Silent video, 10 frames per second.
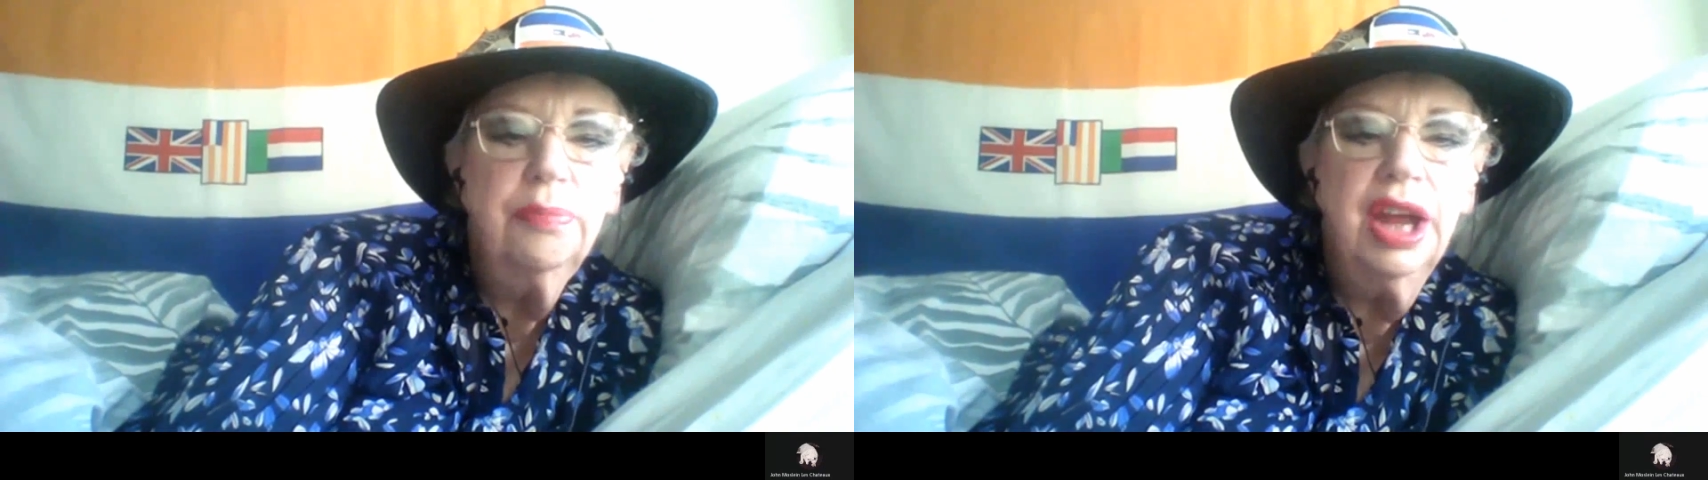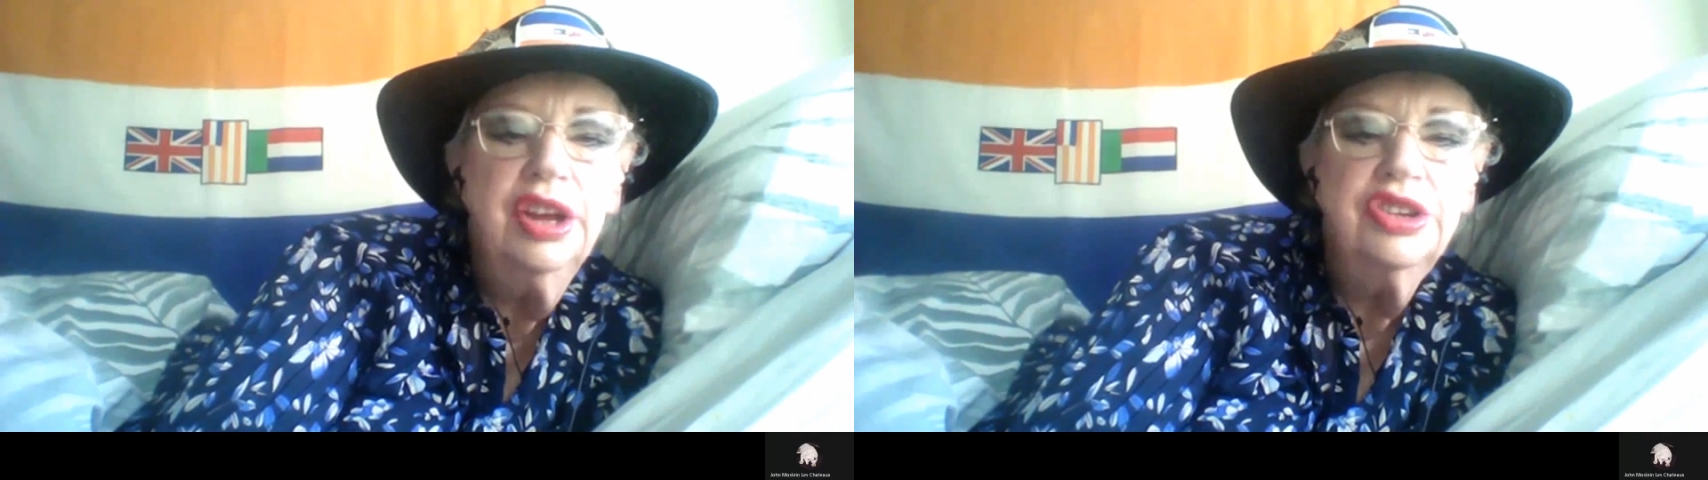
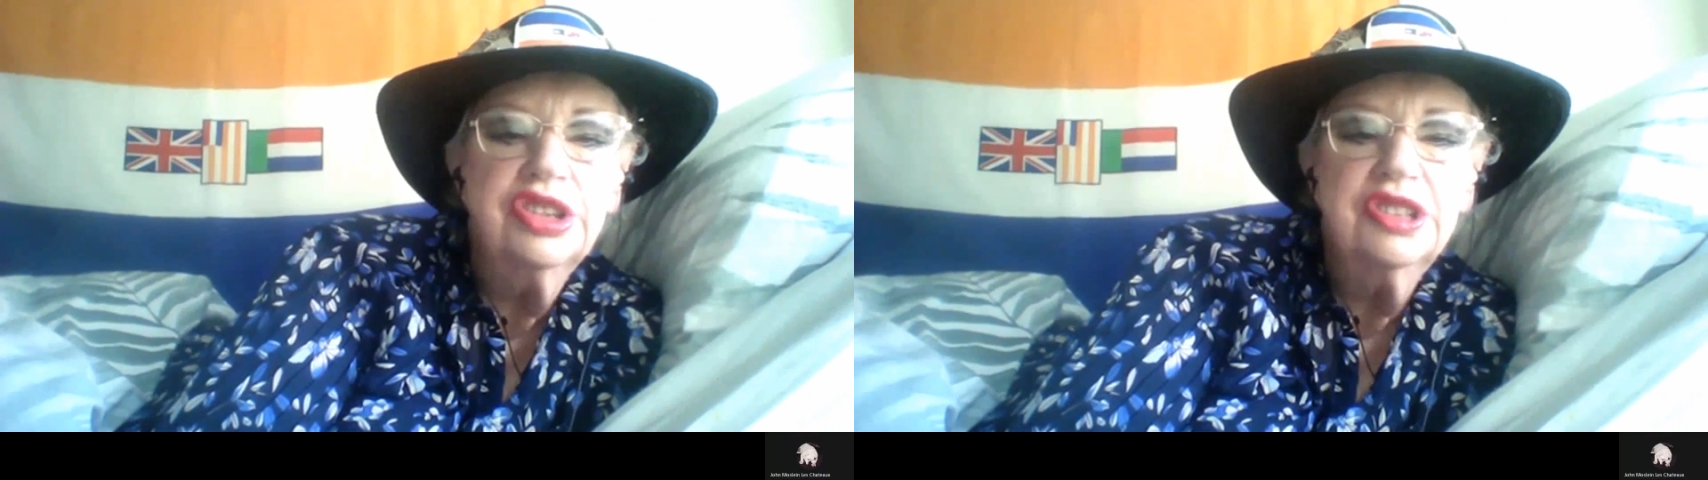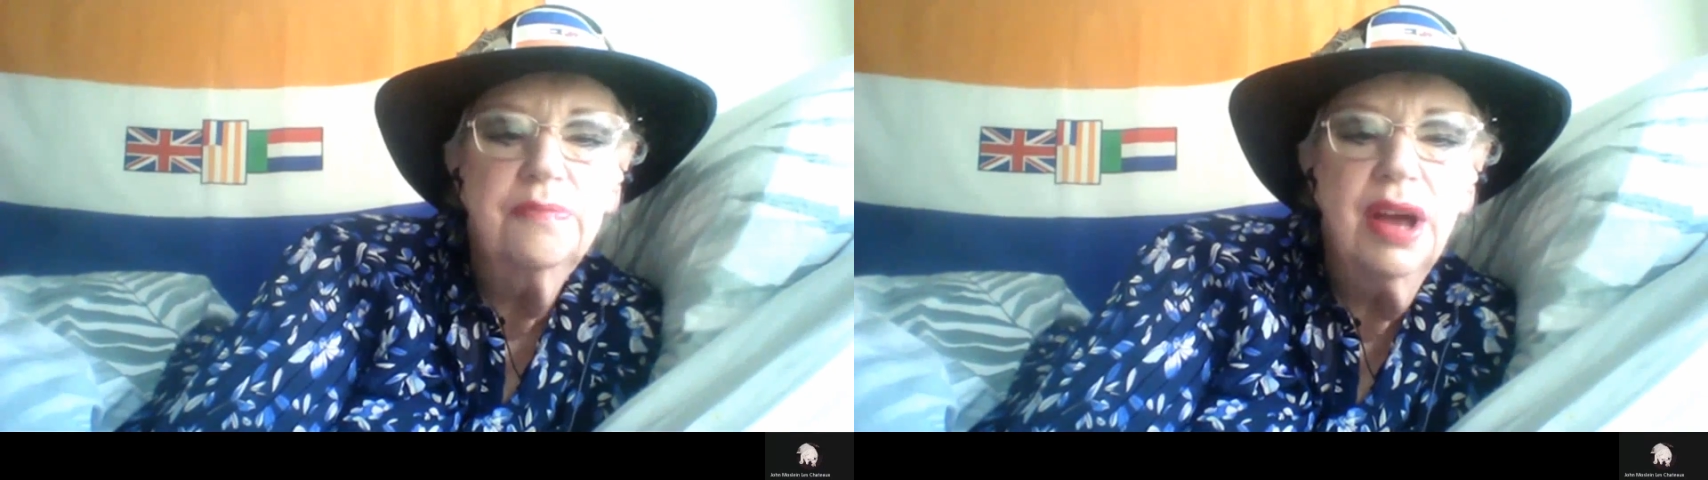
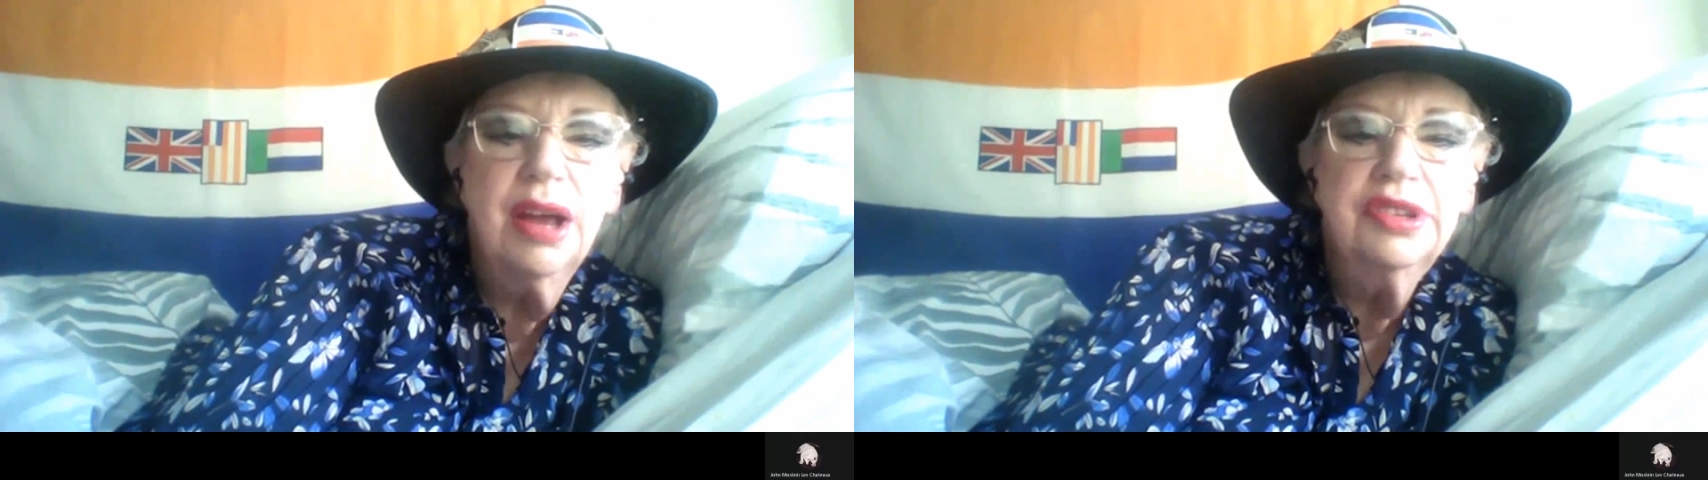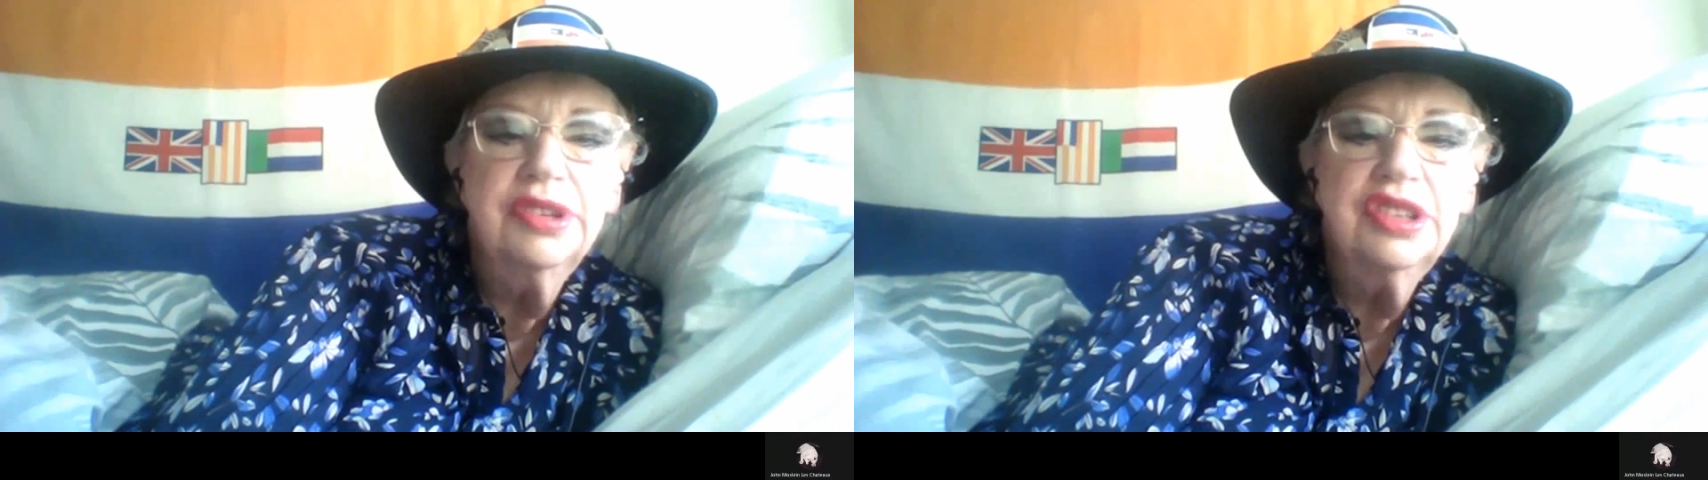pages
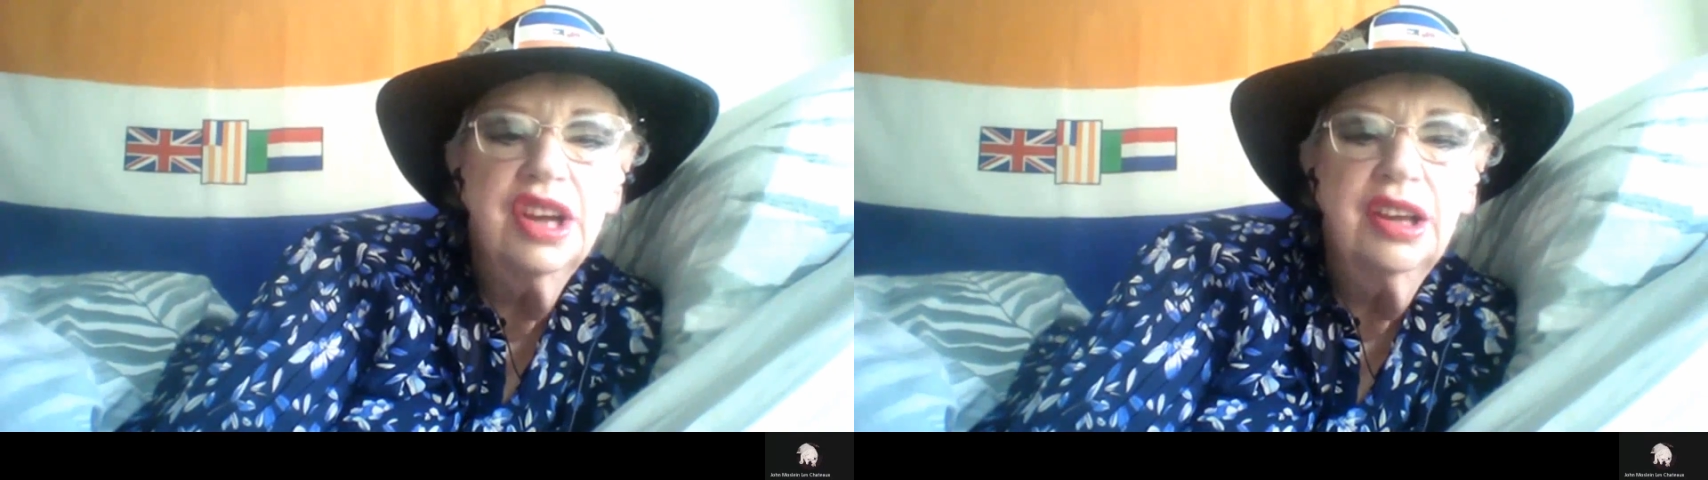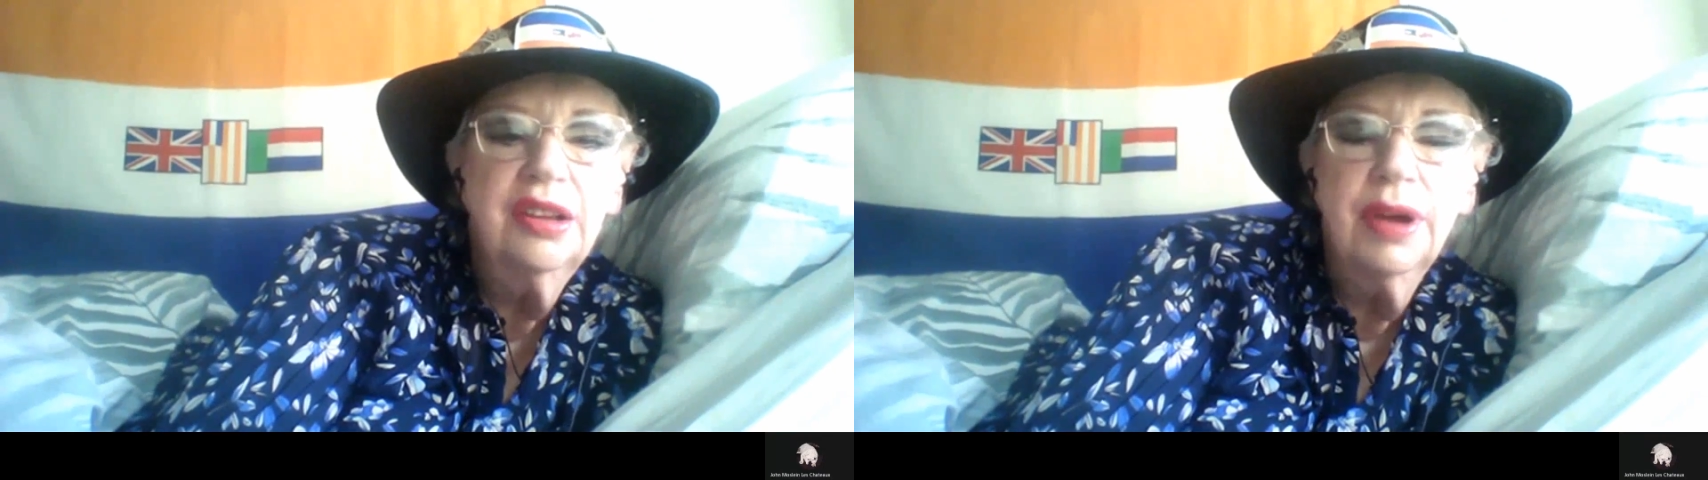by
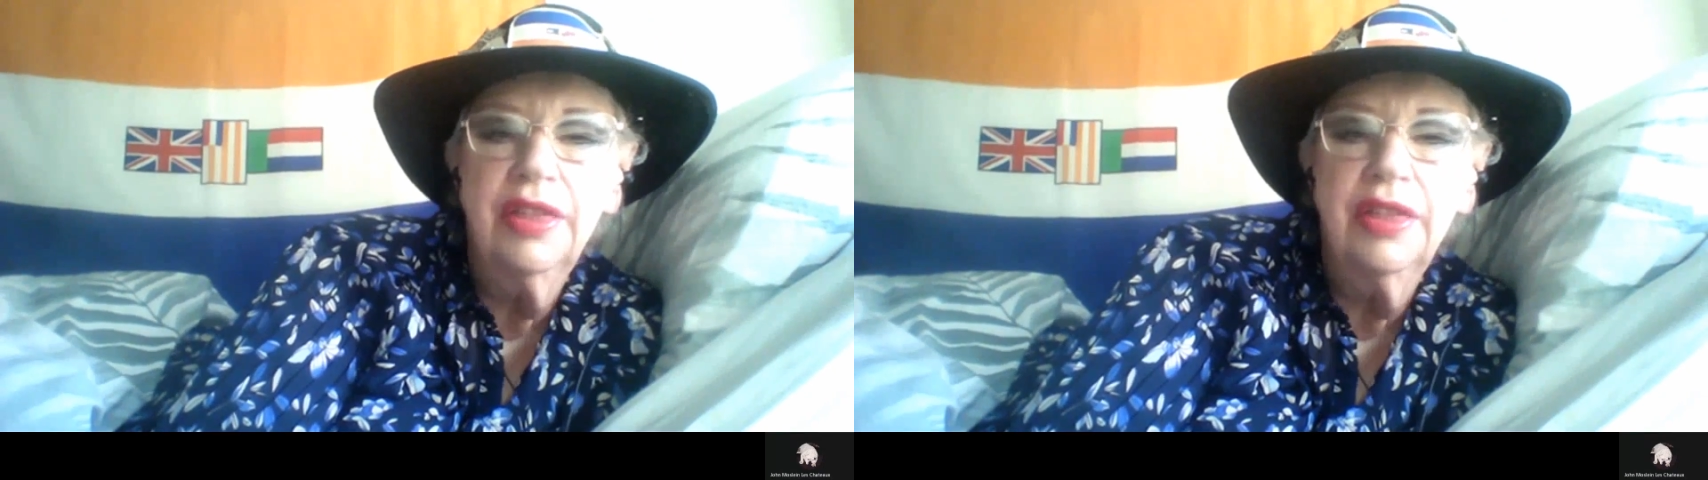mistake